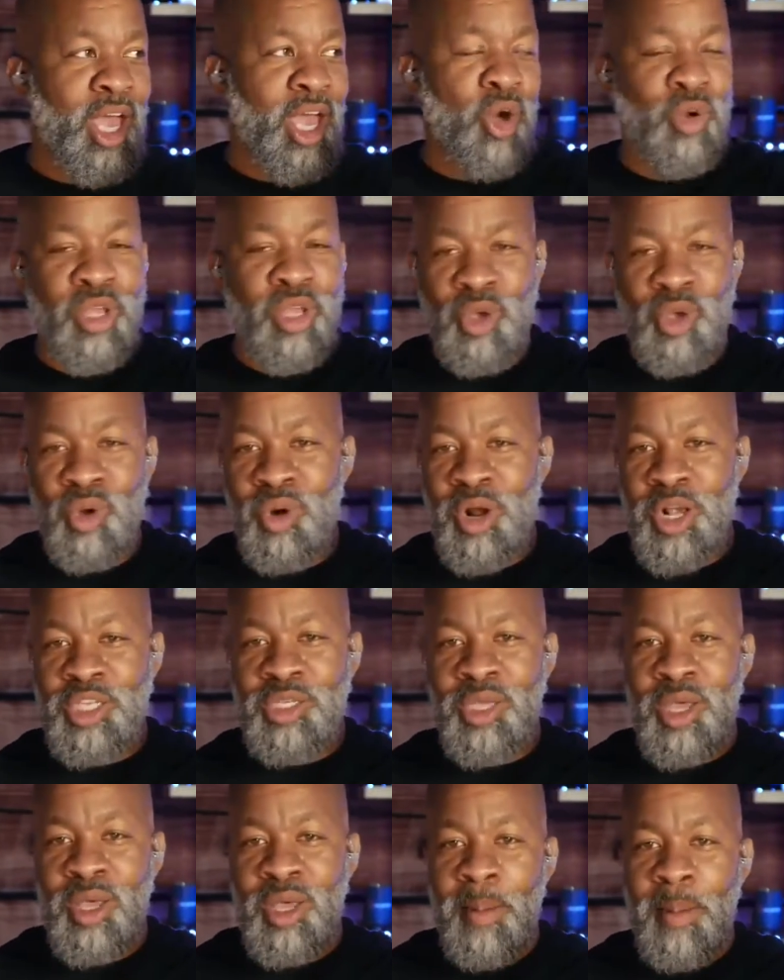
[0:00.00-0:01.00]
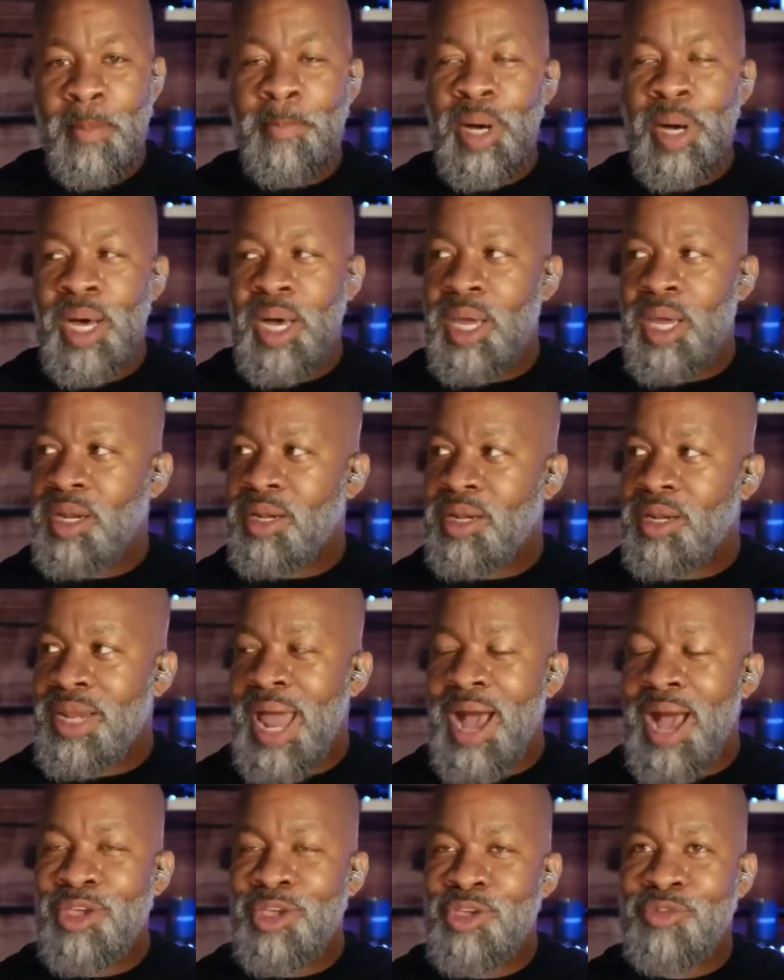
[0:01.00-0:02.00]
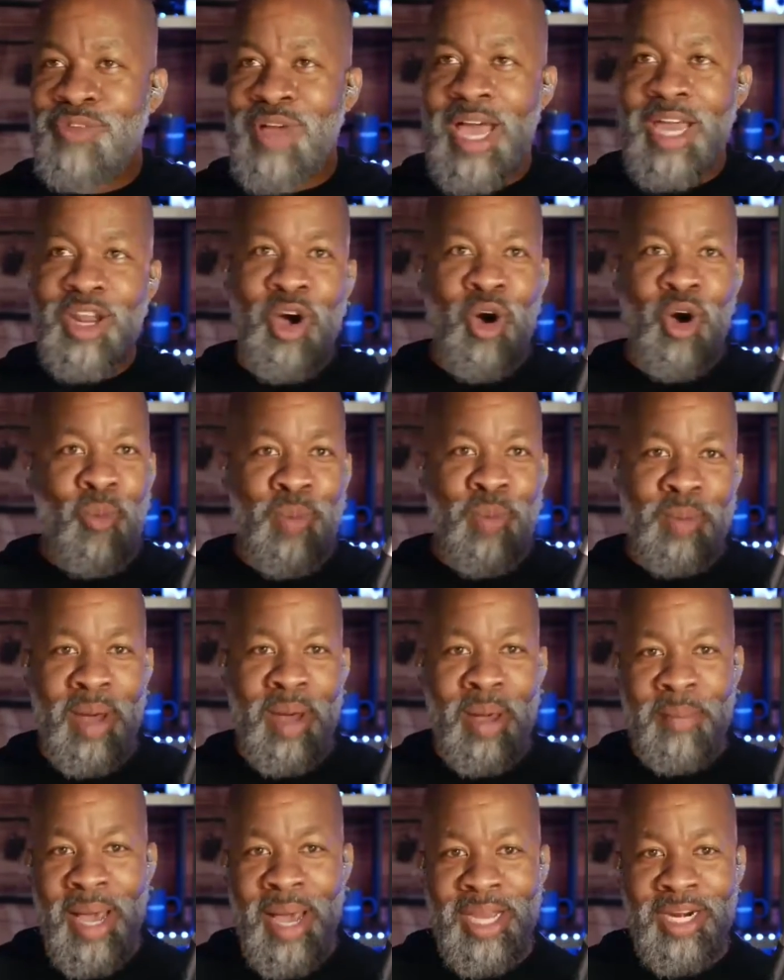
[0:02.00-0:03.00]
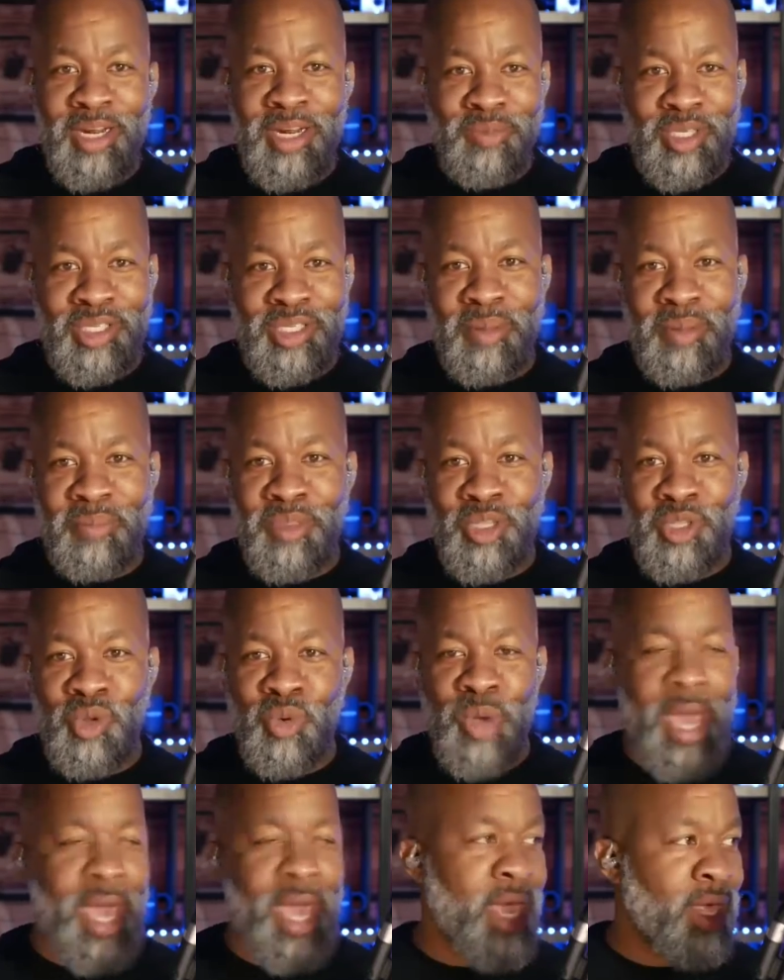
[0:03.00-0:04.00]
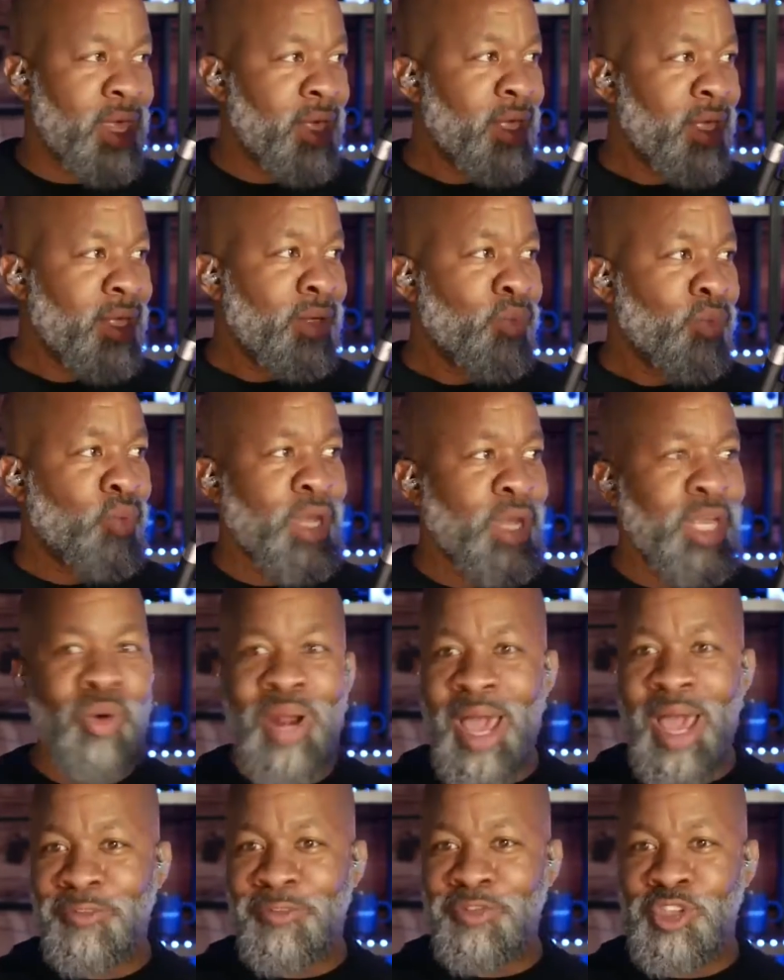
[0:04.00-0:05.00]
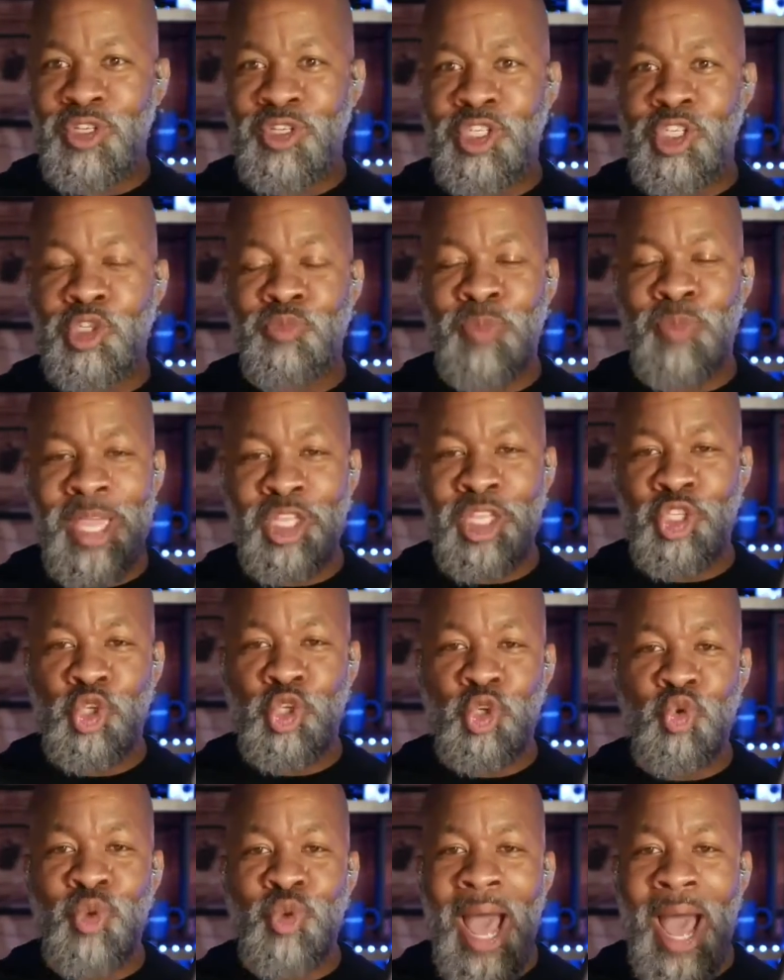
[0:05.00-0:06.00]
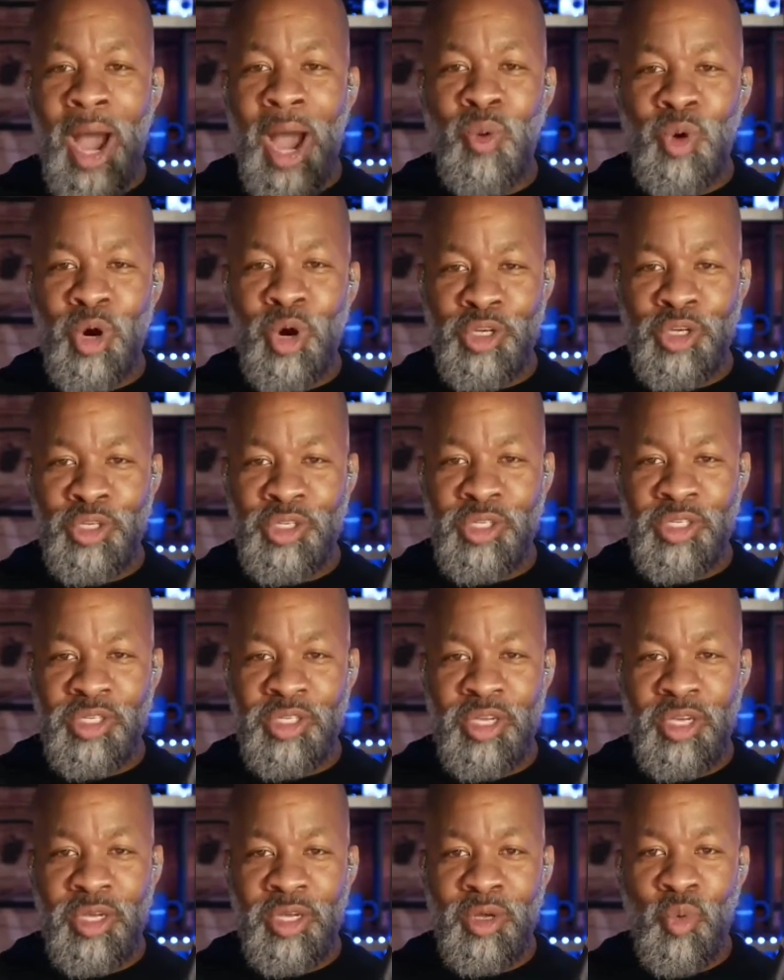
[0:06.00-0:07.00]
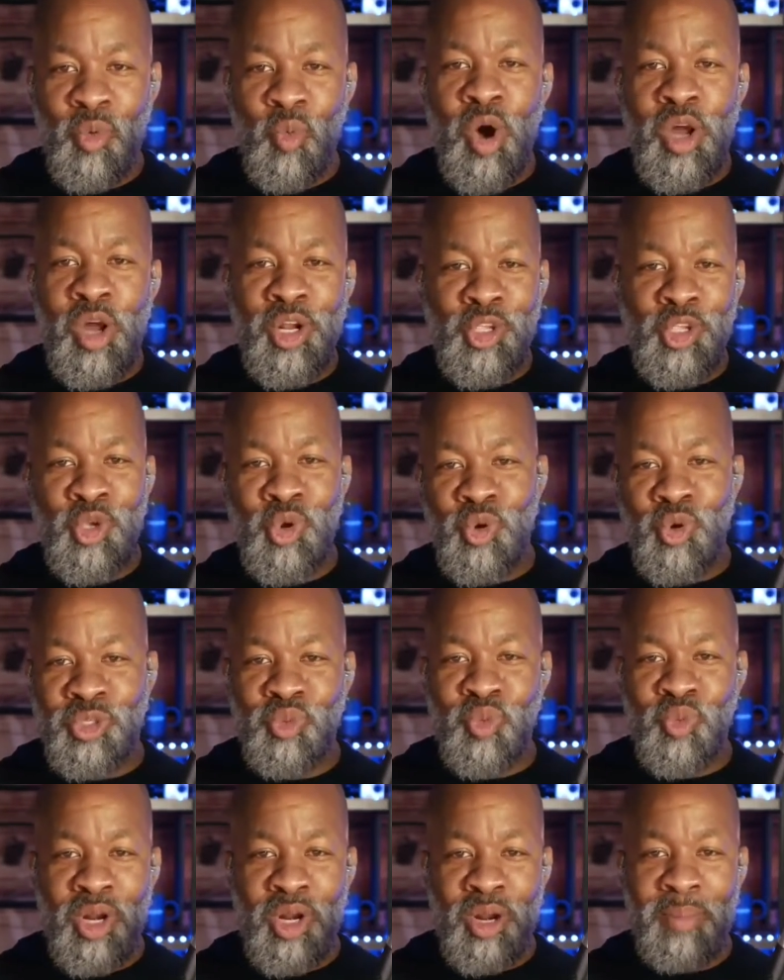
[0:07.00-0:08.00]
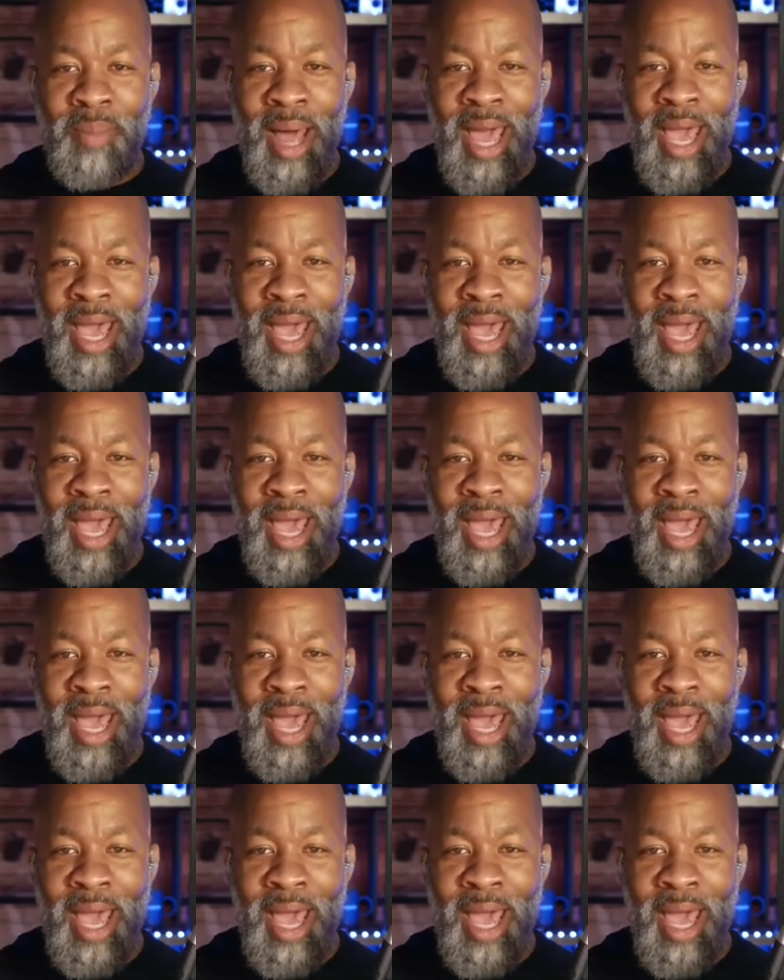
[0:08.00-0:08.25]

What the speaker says: and I go to yours. But now you've kind of opened my mind up to something new. Hey, we don't have to spend 2 hours, one on yours, one